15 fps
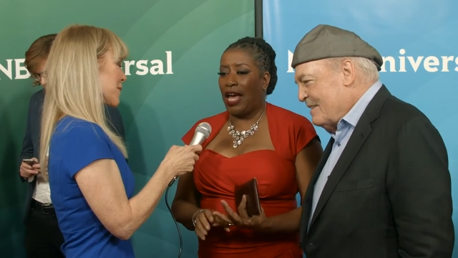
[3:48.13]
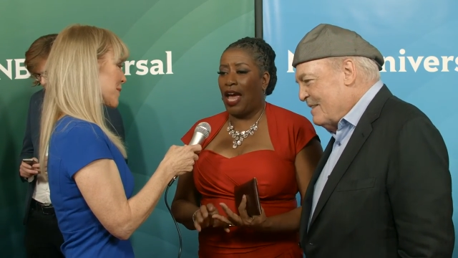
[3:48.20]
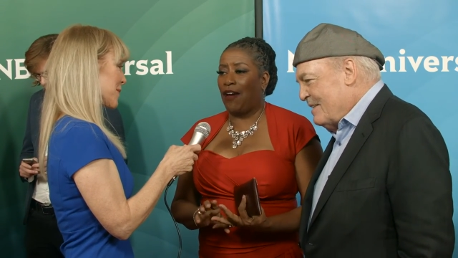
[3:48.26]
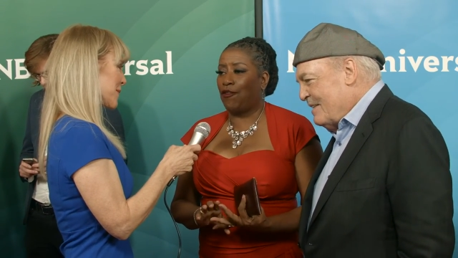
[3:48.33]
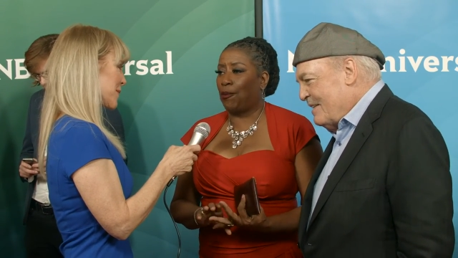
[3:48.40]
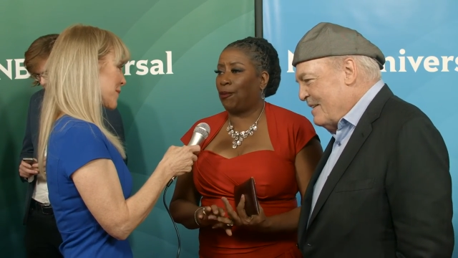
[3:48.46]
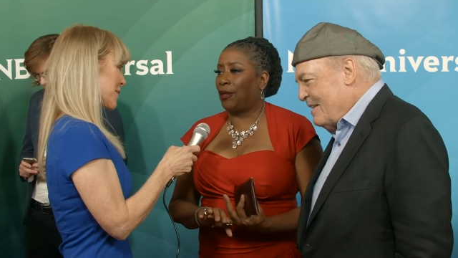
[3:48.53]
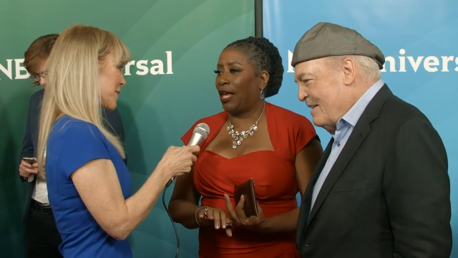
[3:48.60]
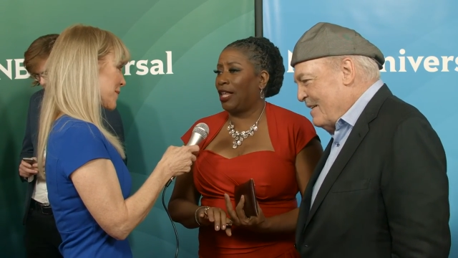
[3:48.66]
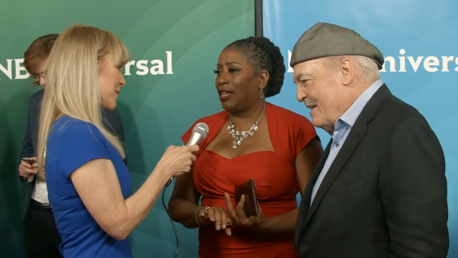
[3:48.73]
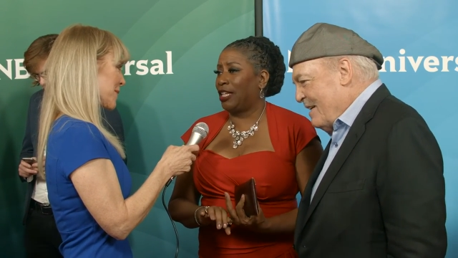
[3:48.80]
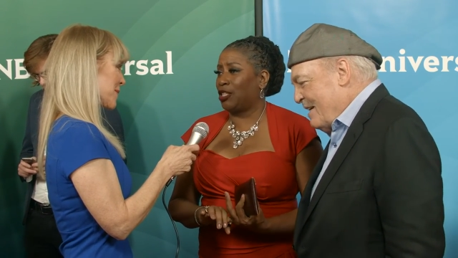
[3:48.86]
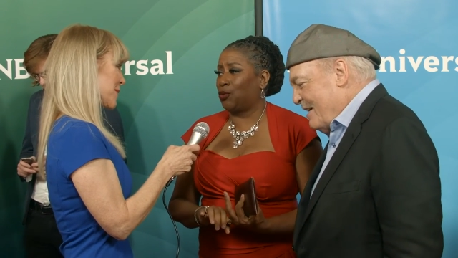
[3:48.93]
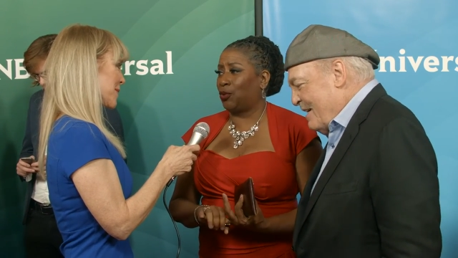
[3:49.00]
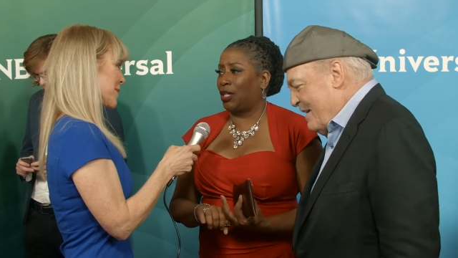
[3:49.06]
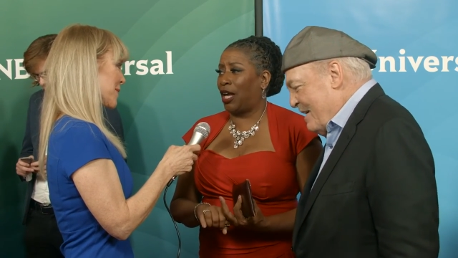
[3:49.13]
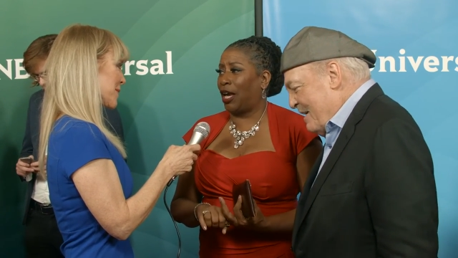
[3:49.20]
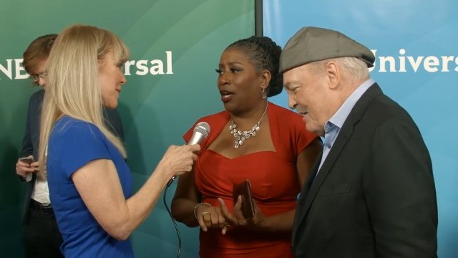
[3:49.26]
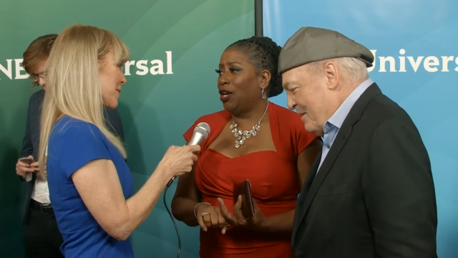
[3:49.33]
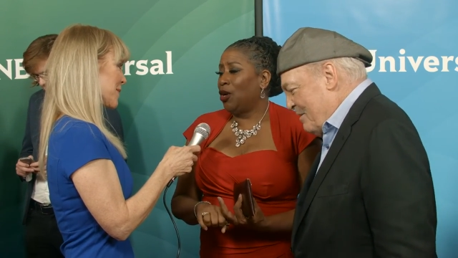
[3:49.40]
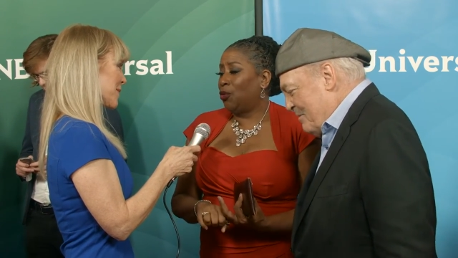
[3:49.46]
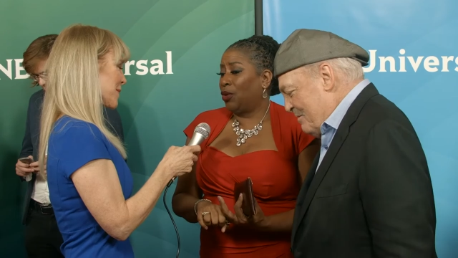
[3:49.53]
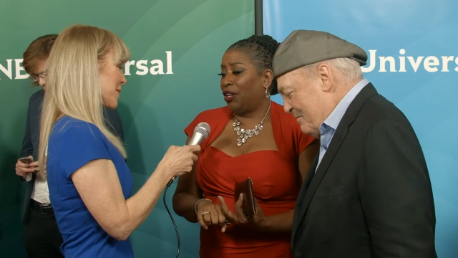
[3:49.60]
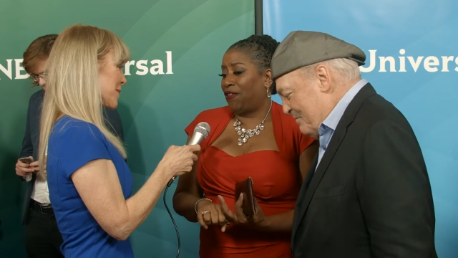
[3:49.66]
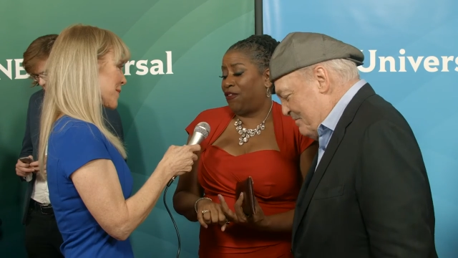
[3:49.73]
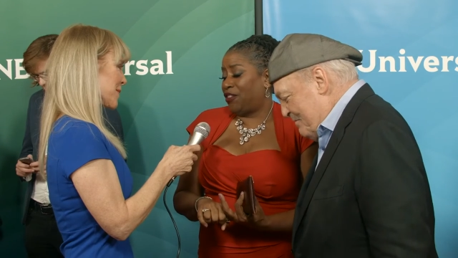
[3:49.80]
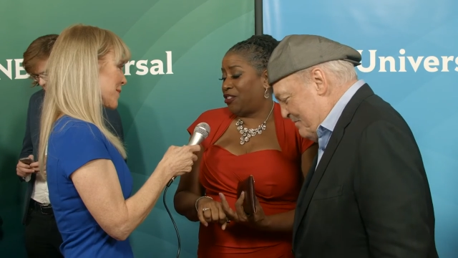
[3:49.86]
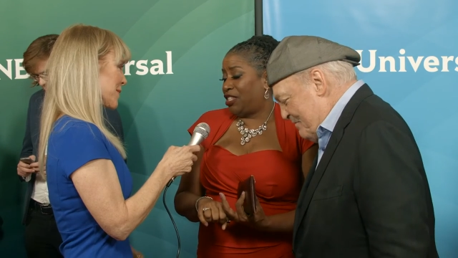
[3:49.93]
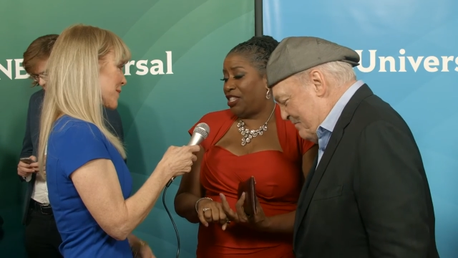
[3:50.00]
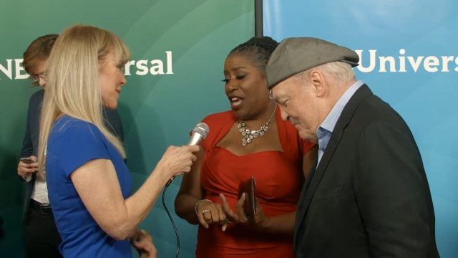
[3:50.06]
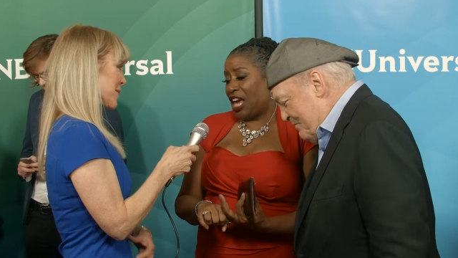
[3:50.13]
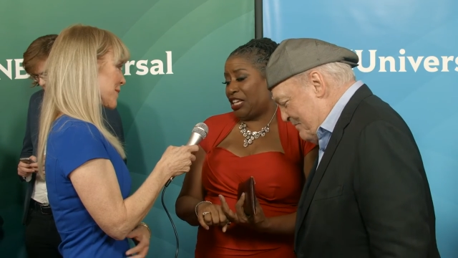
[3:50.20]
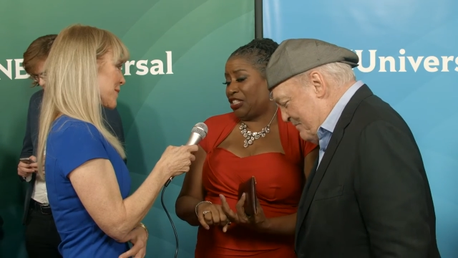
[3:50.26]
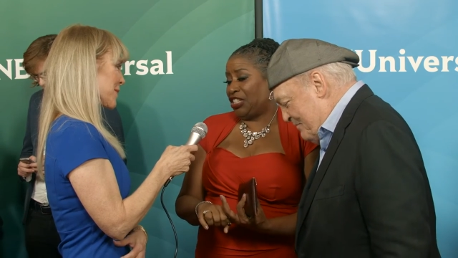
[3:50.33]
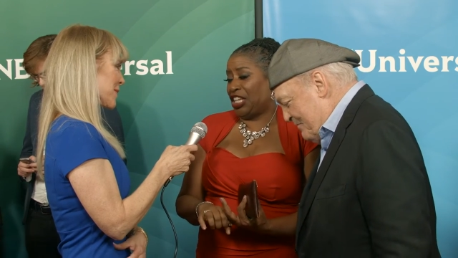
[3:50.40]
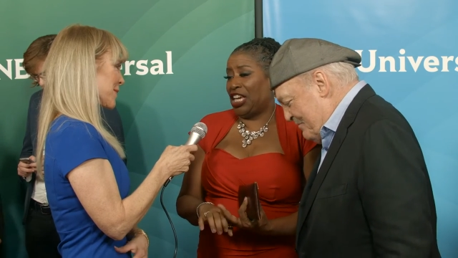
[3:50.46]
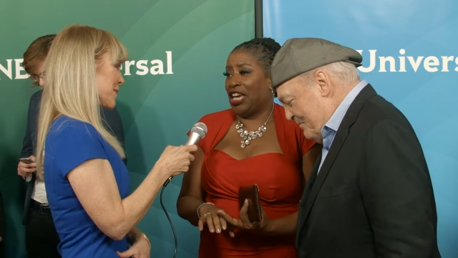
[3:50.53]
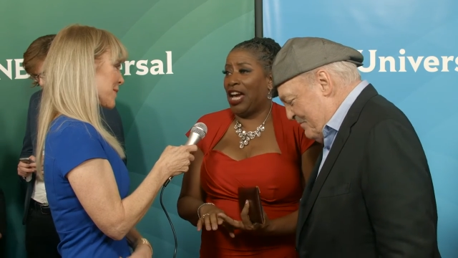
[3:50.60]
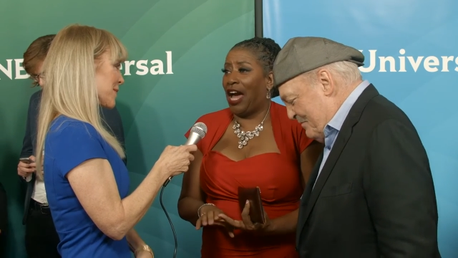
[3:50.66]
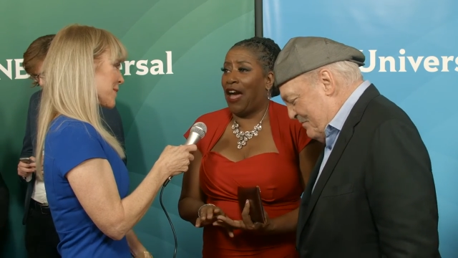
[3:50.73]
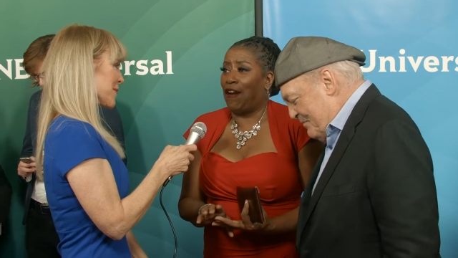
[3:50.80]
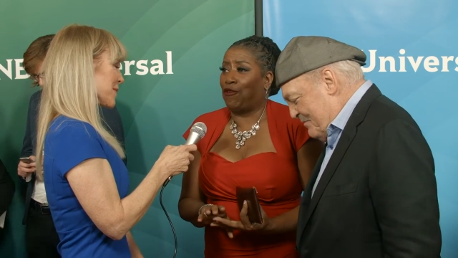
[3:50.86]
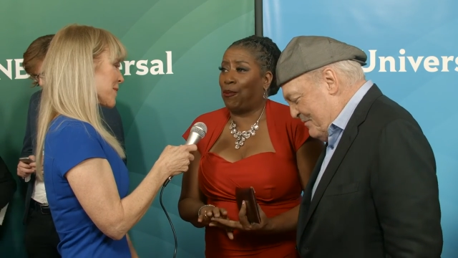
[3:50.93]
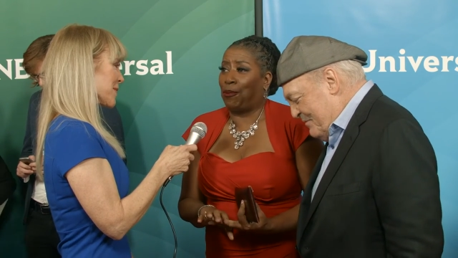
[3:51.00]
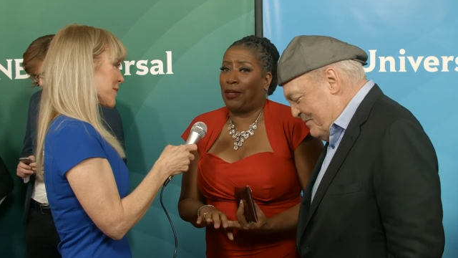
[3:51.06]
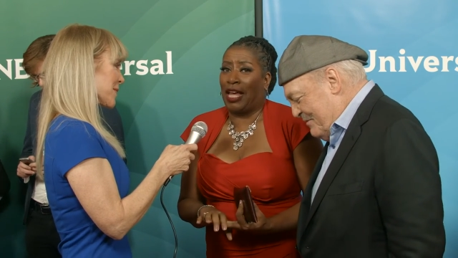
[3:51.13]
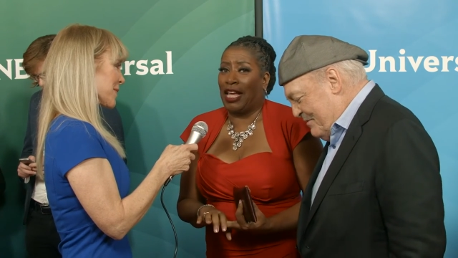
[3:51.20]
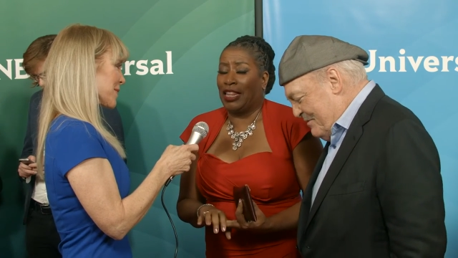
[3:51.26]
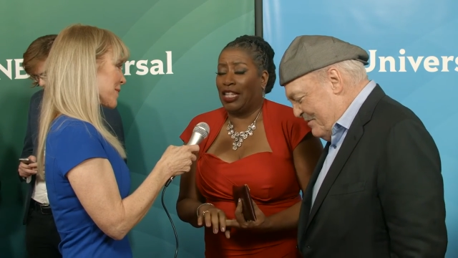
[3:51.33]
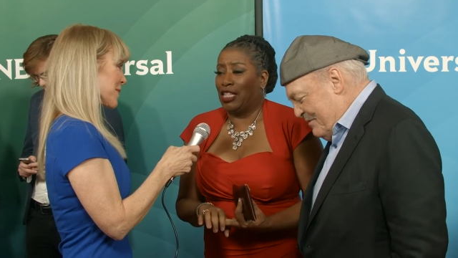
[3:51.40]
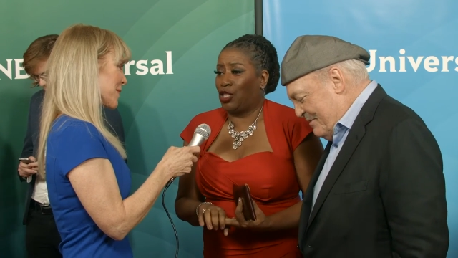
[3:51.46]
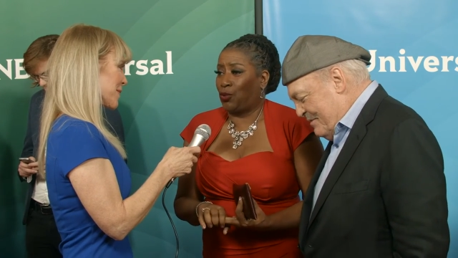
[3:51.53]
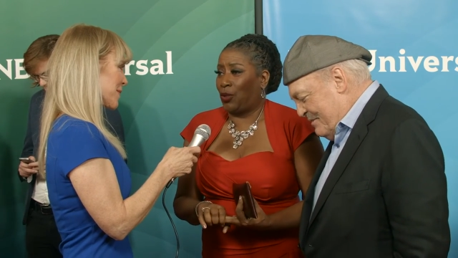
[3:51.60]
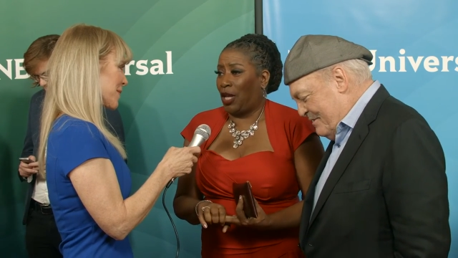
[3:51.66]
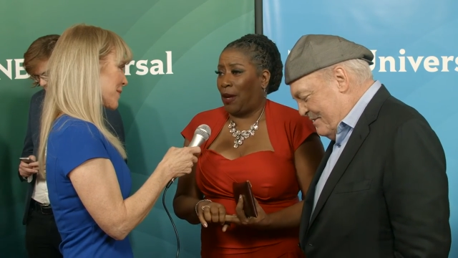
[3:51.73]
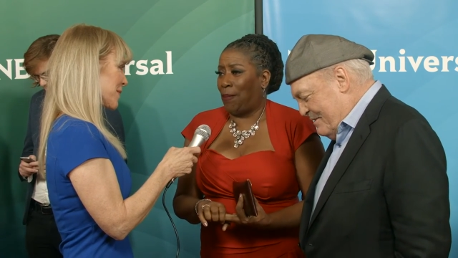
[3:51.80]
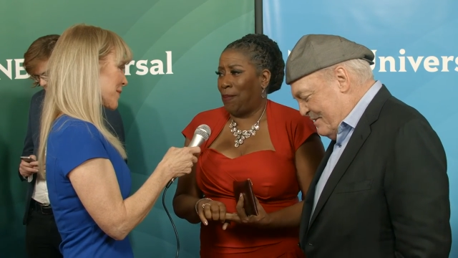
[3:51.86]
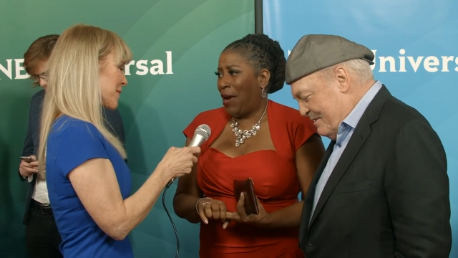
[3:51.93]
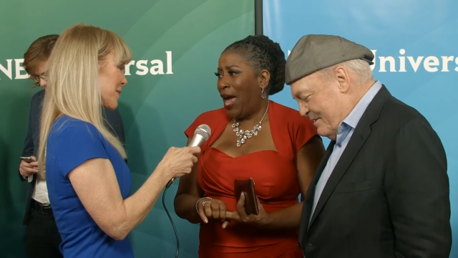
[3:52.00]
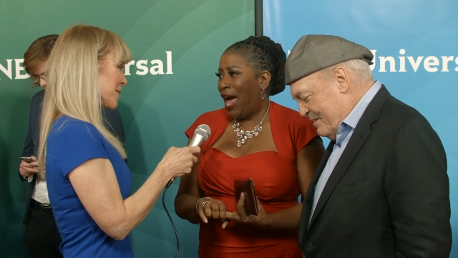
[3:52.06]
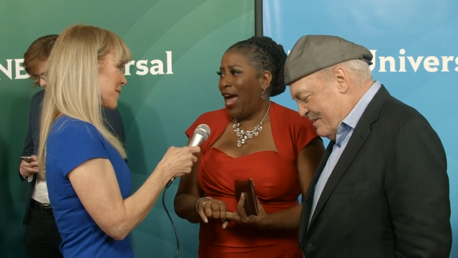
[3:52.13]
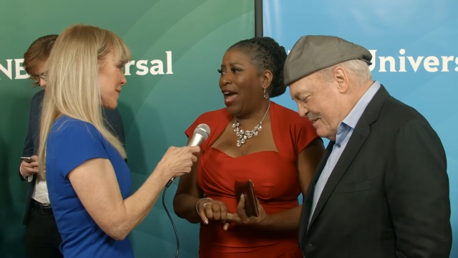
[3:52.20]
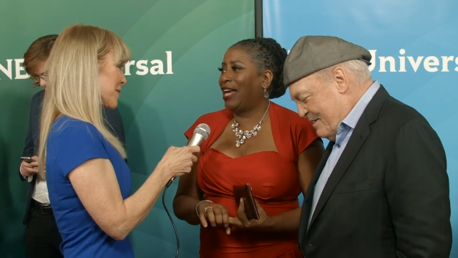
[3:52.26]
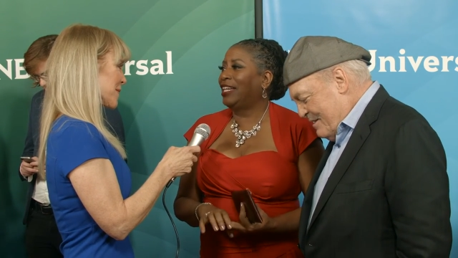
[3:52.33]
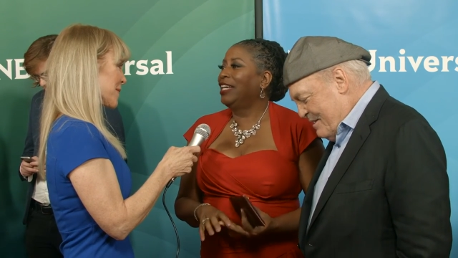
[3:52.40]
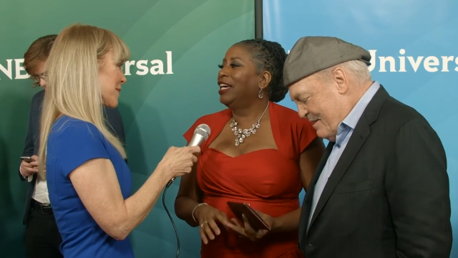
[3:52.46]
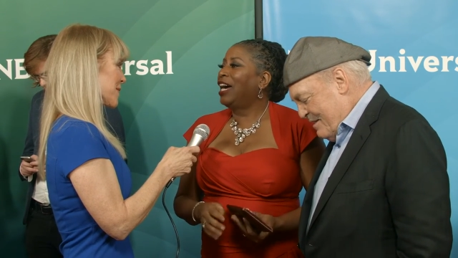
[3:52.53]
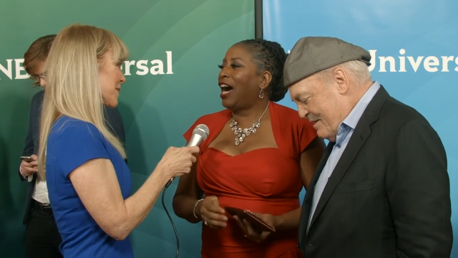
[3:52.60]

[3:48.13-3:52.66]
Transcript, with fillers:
Speaker 1: I have a playlist when I want to feel sexy. I have a playlist when I'm mad.